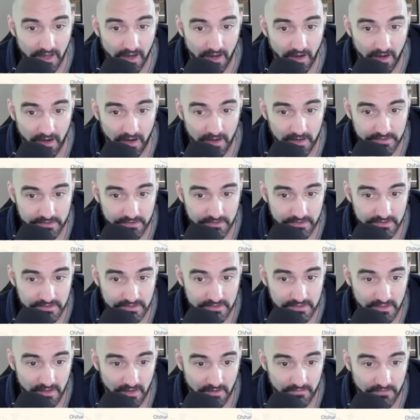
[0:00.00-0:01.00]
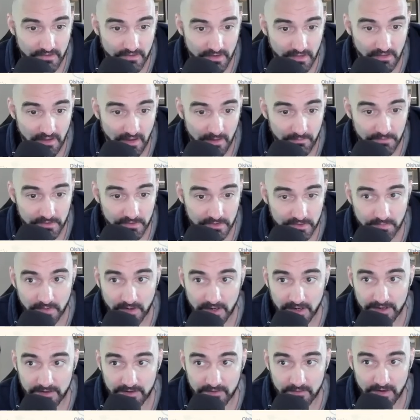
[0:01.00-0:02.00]
Hundreds of kilometers,
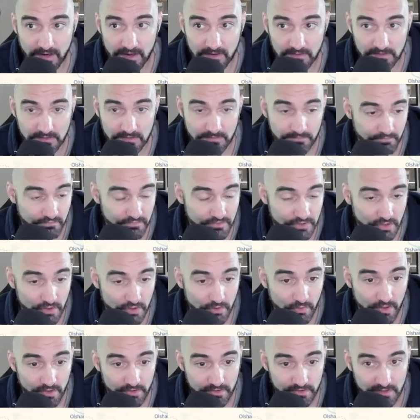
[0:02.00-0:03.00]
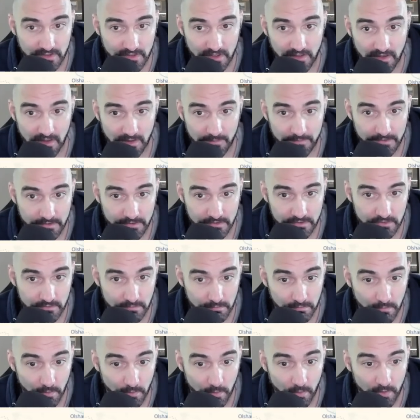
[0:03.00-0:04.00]
probably around 200 kilometers or
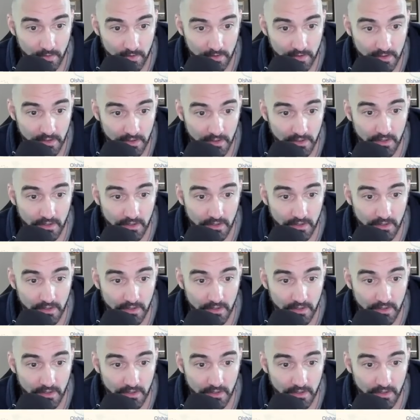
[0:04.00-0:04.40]
more.